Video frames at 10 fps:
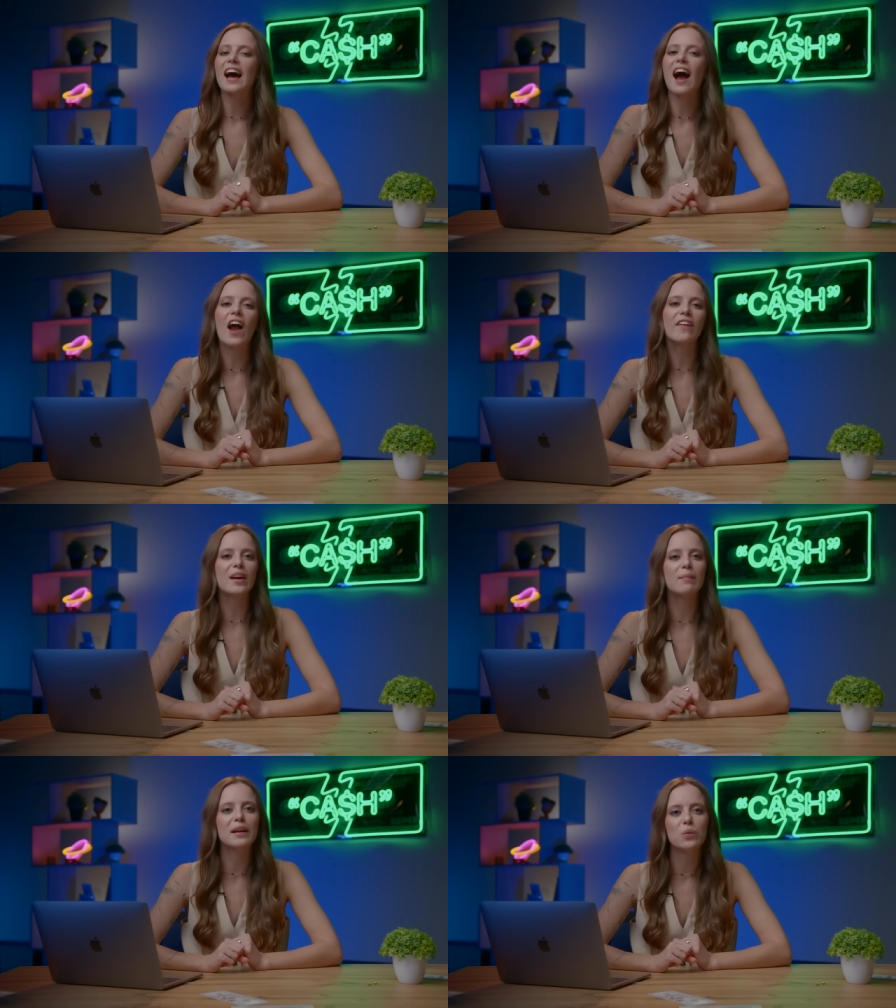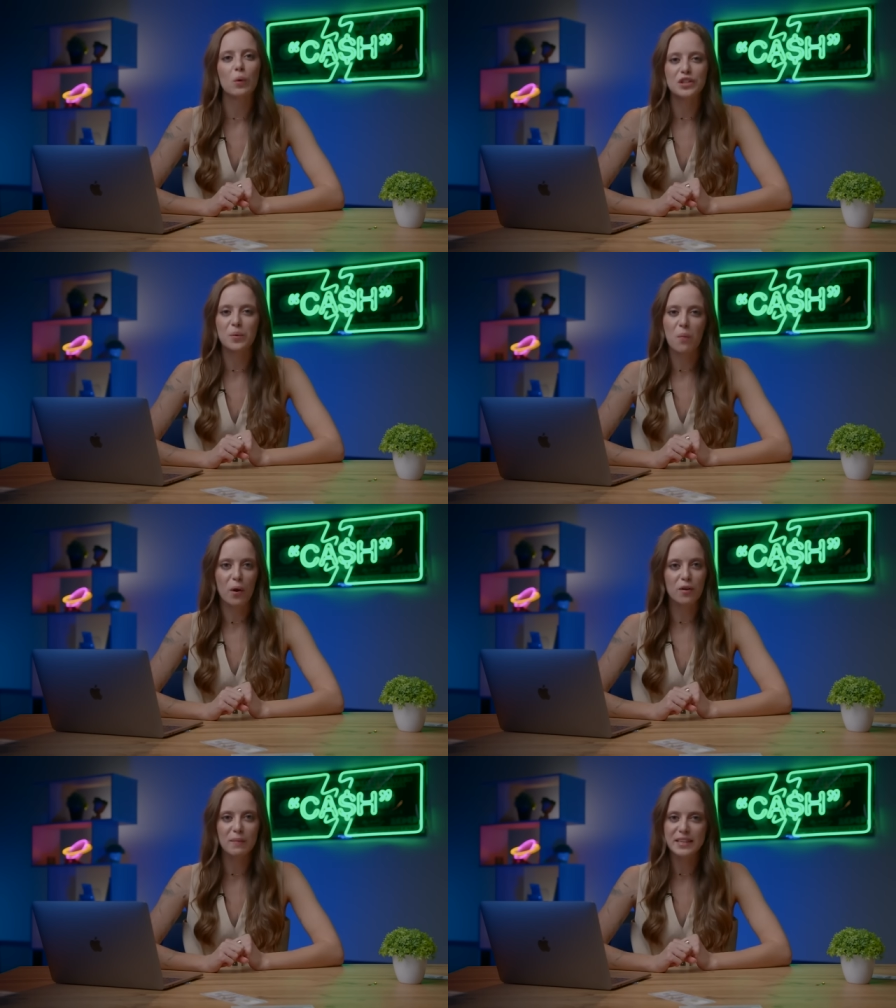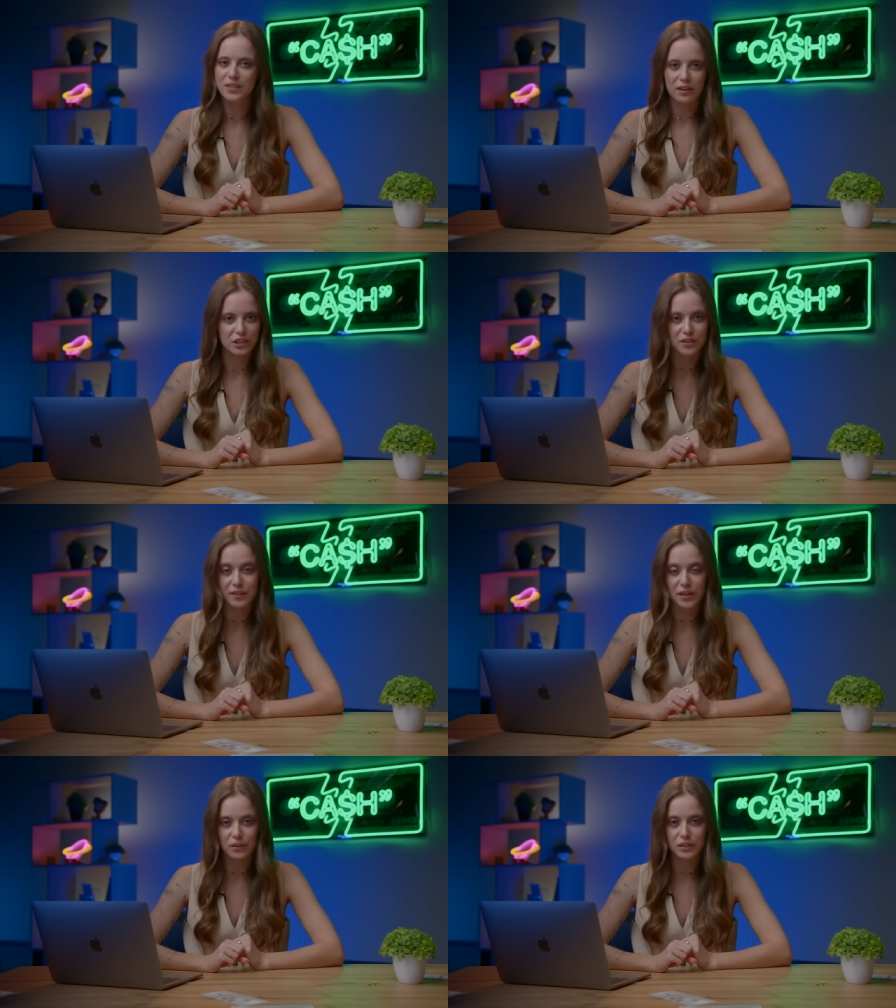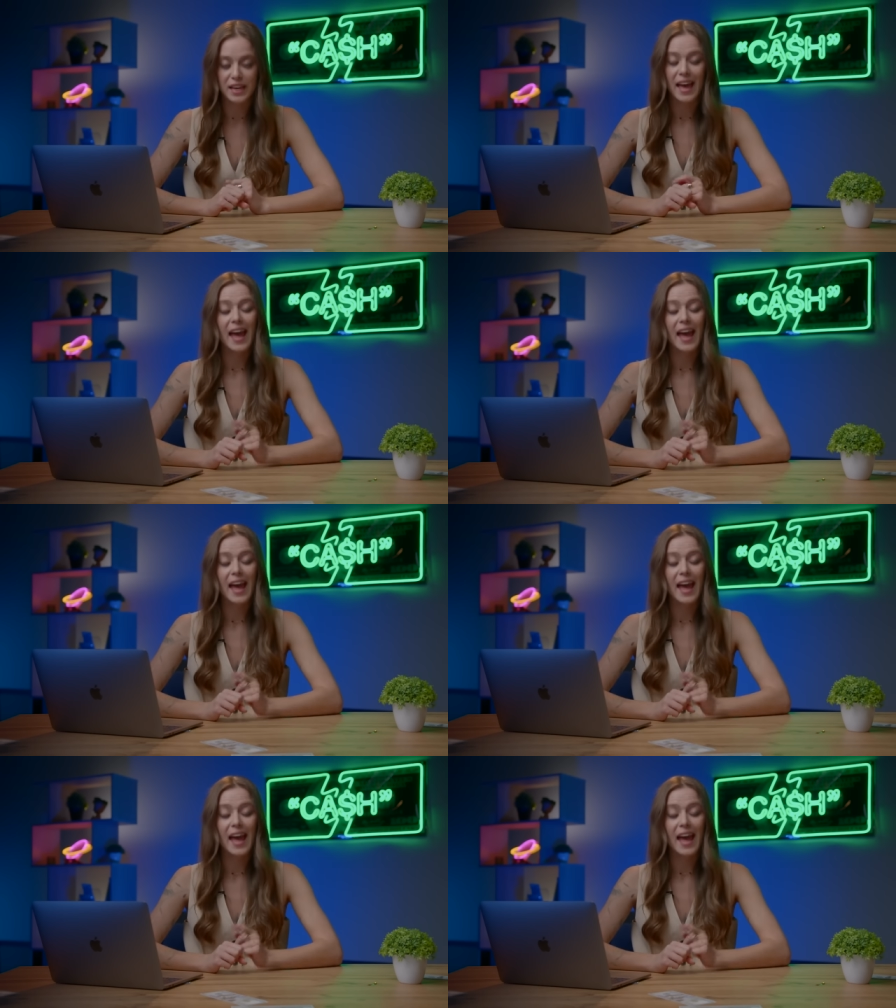I recommend watching more of my strategy videos